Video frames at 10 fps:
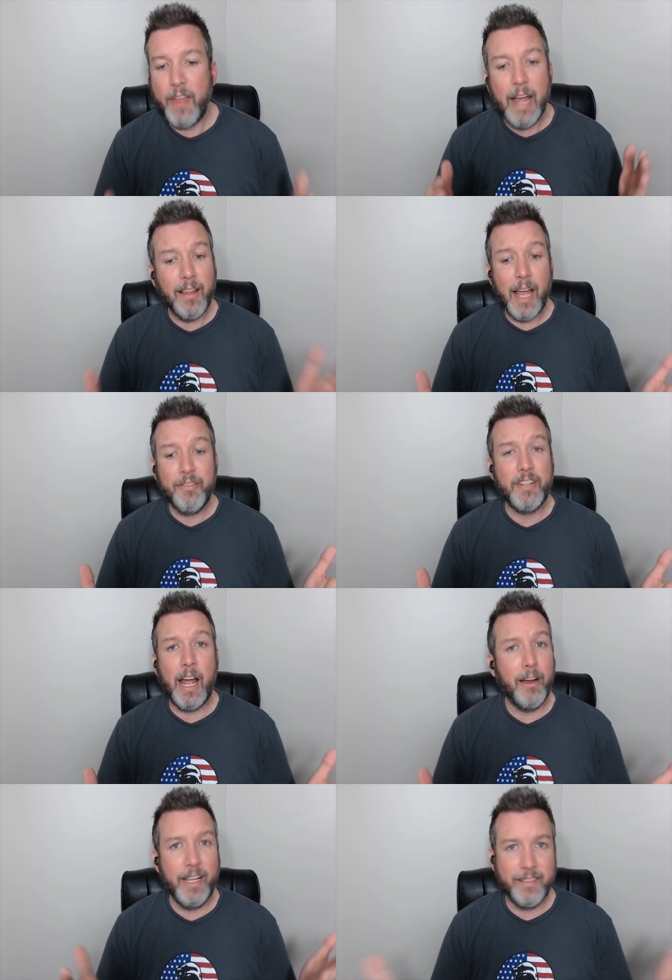that
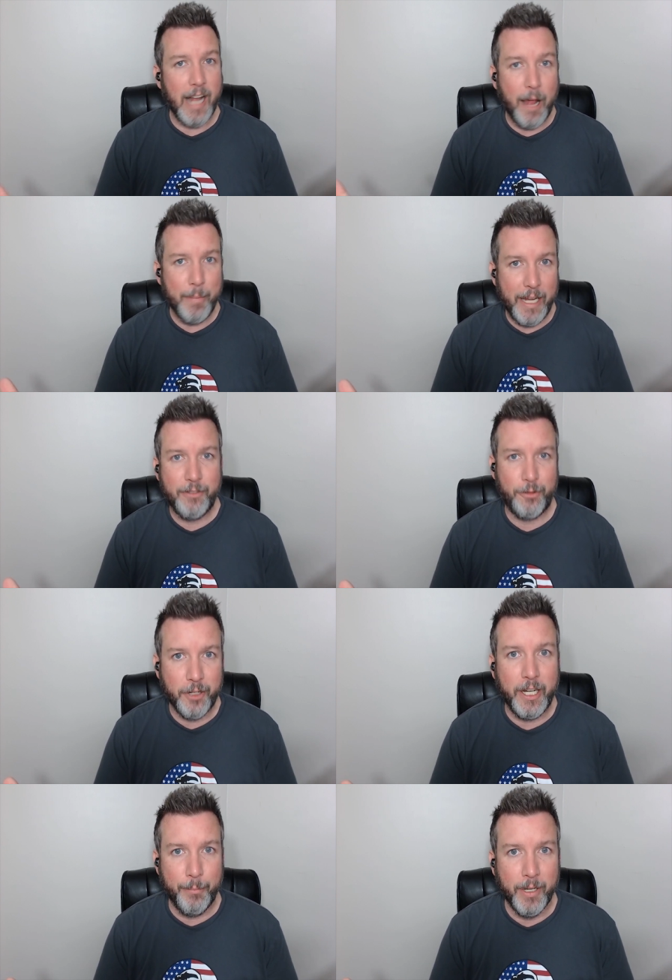lifestyle is not
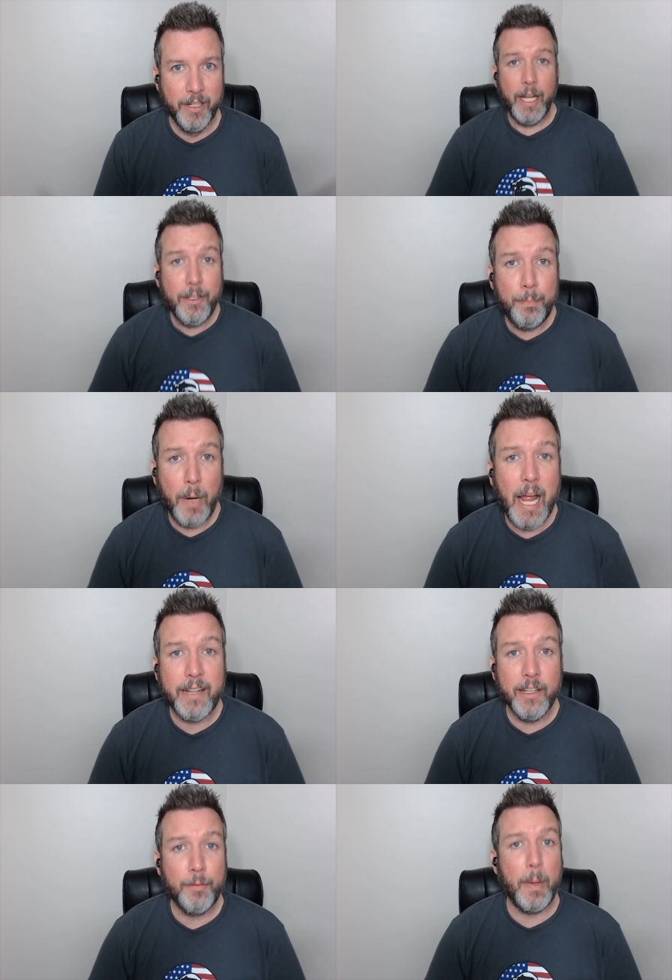mainstream. It's
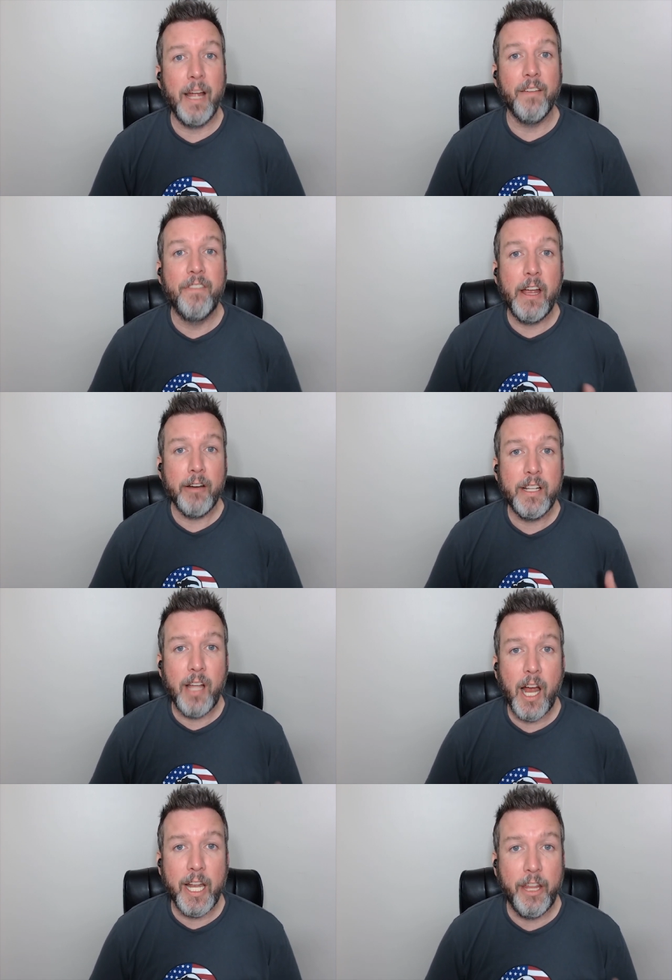practiced by a very
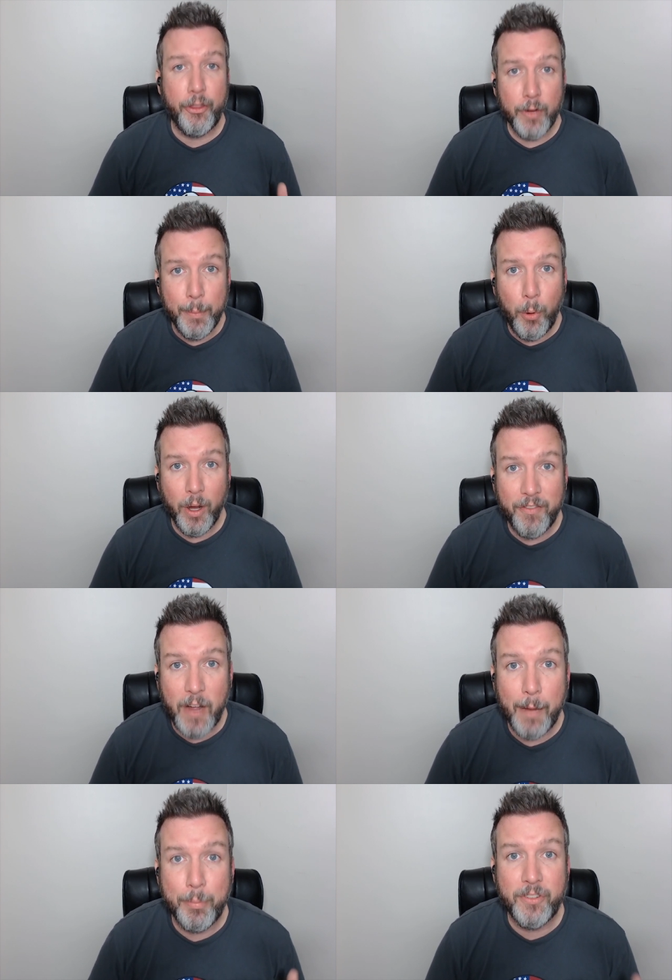tiny
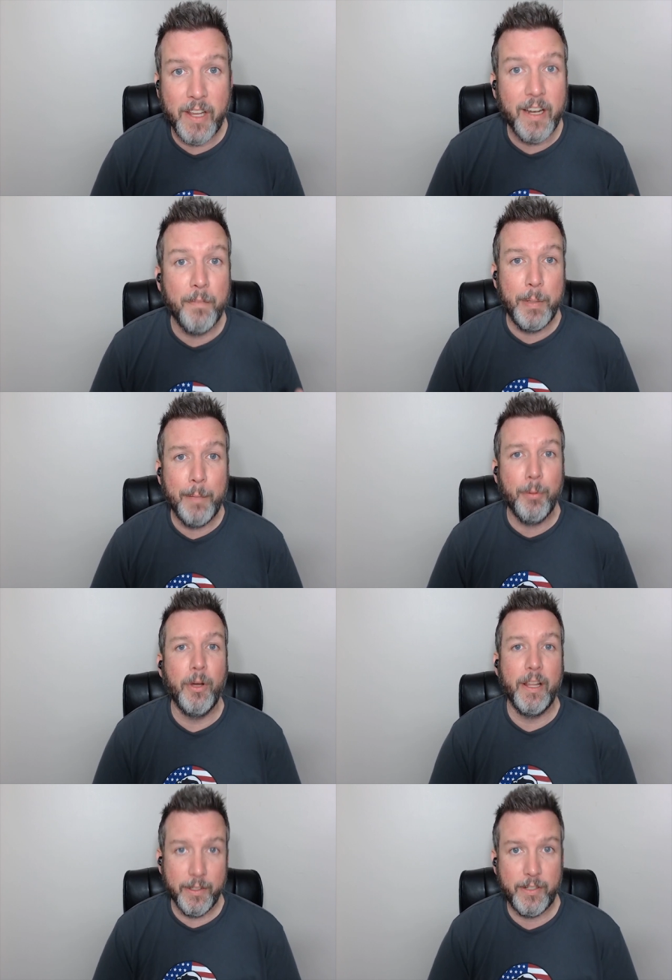3.5% of
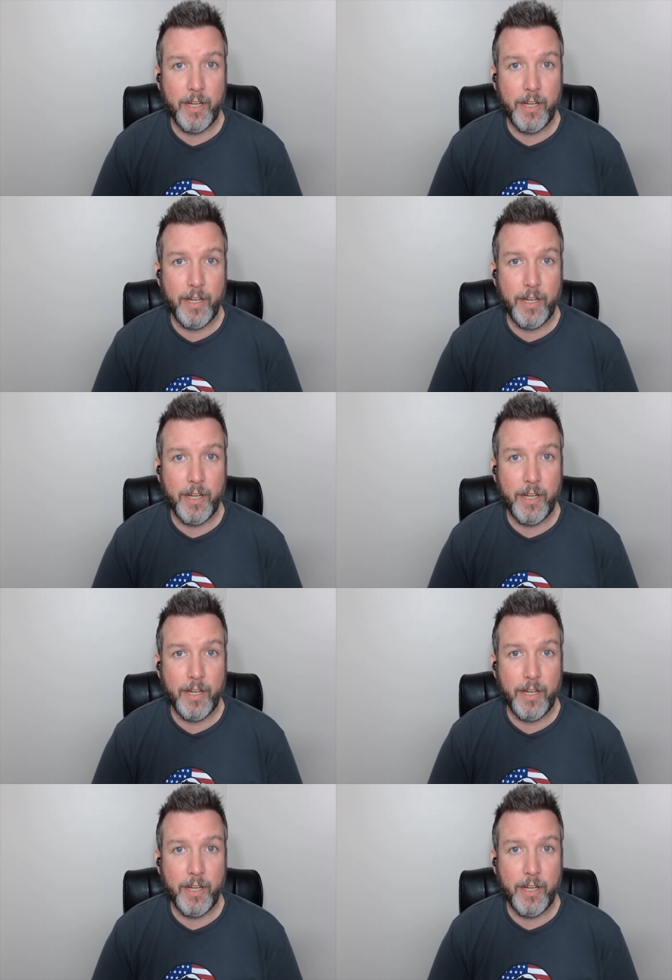people in this